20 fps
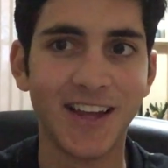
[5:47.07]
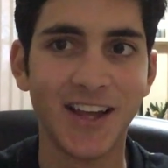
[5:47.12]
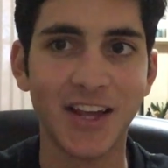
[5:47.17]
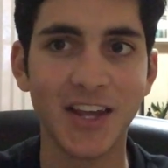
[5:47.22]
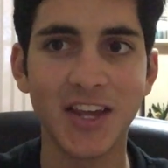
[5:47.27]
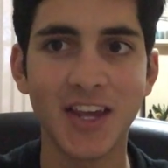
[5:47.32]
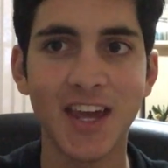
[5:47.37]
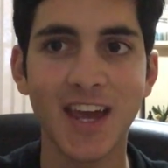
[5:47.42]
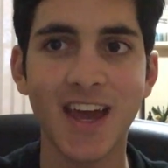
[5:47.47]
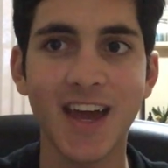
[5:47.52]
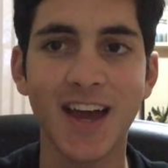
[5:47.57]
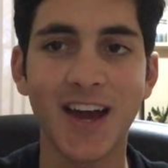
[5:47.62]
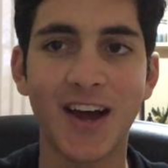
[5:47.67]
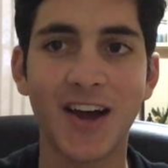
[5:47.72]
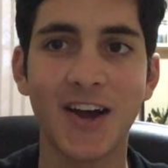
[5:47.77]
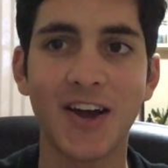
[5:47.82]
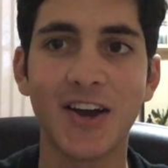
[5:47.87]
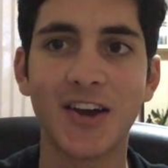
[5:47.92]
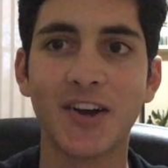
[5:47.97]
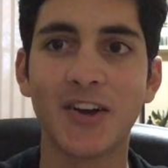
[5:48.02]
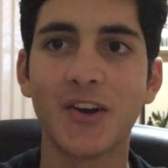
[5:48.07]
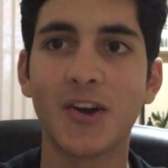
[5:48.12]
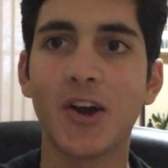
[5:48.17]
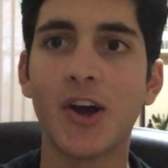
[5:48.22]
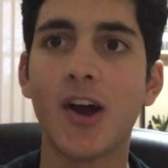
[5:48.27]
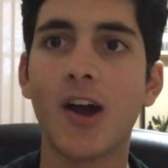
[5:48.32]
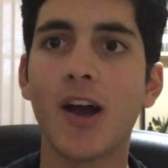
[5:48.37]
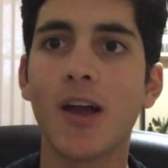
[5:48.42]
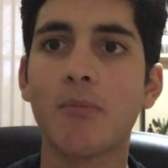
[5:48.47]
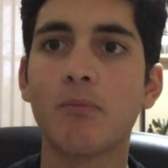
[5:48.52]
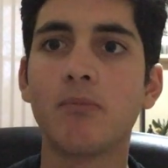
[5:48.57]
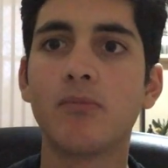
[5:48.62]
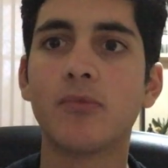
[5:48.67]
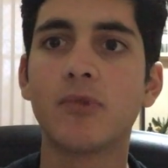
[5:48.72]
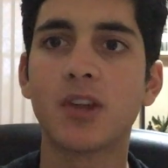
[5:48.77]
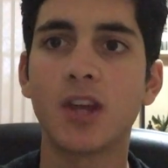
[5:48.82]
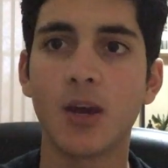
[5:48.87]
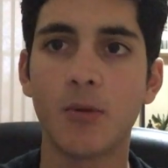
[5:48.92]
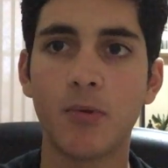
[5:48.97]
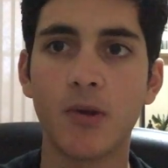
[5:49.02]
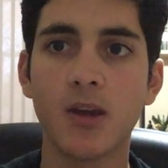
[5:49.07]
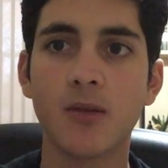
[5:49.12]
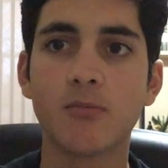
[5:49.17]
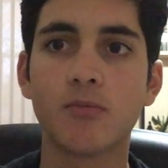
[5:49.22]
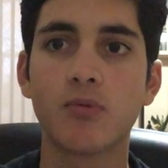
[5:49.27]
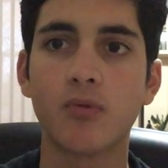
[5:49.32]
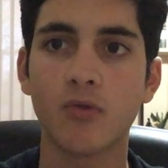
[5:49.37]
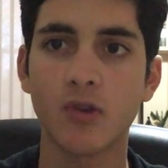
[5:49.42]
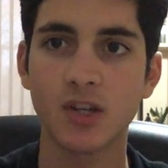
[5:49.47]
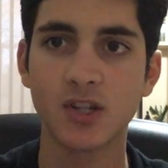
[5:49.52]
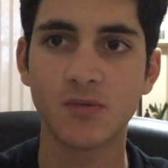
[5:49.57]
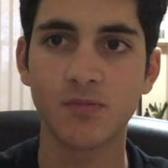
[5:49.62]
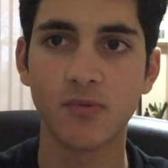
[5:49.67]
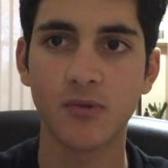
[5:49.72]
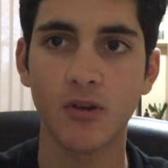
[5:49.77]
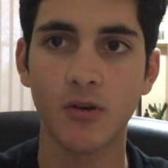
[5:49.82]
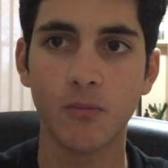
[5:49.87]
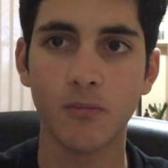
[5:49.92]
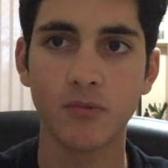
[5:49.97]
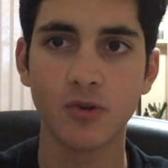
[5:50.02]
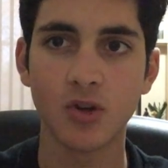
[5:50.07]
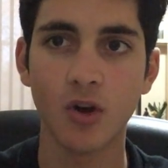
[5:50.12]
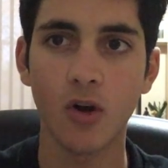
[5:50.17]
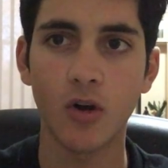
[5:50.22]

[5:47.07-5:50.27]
Yeah, I'm tipping Brisbane